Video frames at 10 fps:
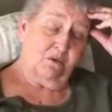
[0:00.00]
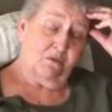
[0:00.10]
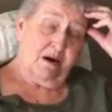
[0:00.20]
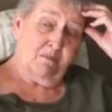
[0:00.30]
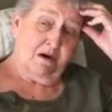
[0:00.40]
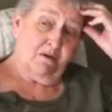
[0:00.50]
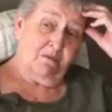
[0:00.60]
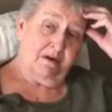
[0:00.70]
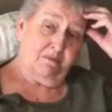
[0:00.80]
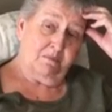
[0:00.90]
Grandma
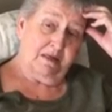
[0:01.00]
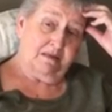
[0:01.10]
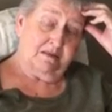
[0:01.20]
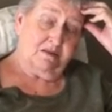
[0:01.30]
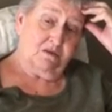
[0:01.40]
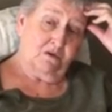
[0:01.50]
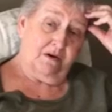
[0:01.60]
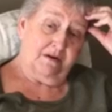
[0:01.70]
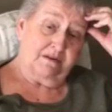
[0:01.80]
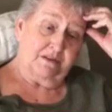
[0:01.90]
read me a
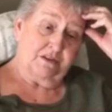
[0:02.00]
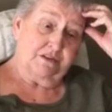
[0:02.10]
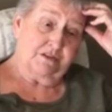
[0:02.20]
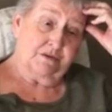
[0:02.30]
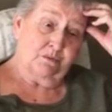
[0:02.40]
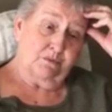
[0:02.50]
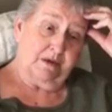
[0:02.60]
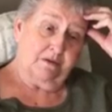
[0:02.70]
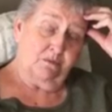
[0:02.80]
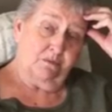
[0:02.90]
story and she's the
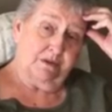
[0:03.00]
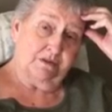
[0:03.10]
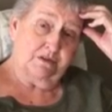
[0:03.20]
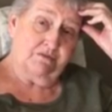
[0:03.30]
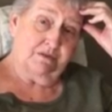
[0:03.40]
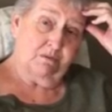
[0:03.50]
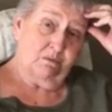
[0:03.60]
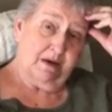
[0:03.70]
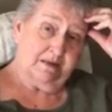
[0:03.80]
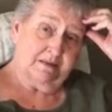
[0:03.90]
Wicked Witch of the
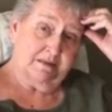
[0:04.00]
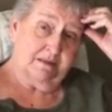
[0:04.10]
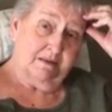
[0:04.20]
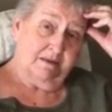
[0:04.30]
West.